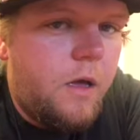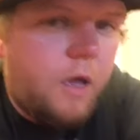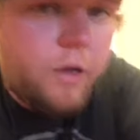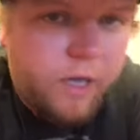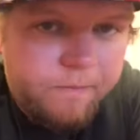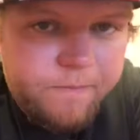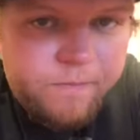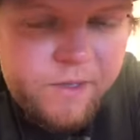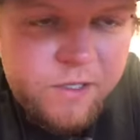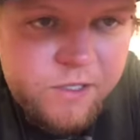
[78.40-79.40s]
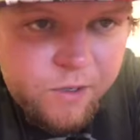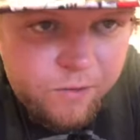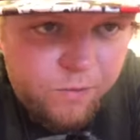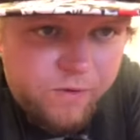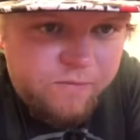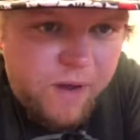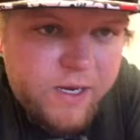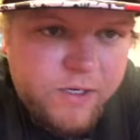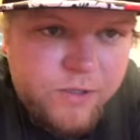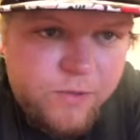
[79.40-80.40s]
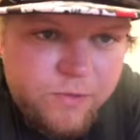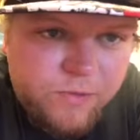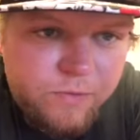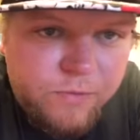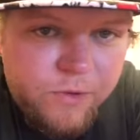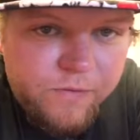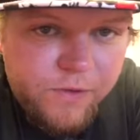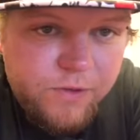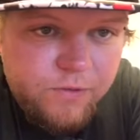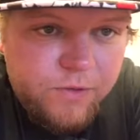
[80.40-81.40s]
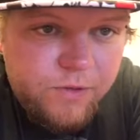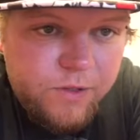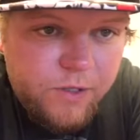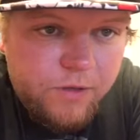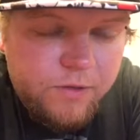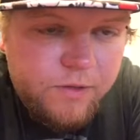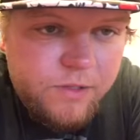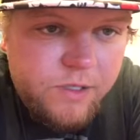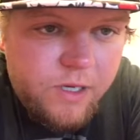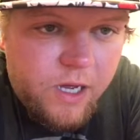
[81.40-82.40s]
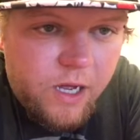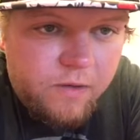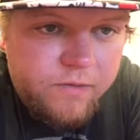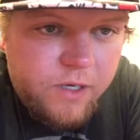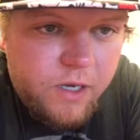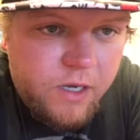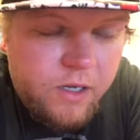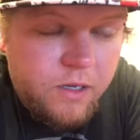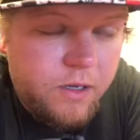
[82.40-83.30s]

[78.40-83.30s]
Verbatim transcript: Okay, so we've made it to Universal Studios after a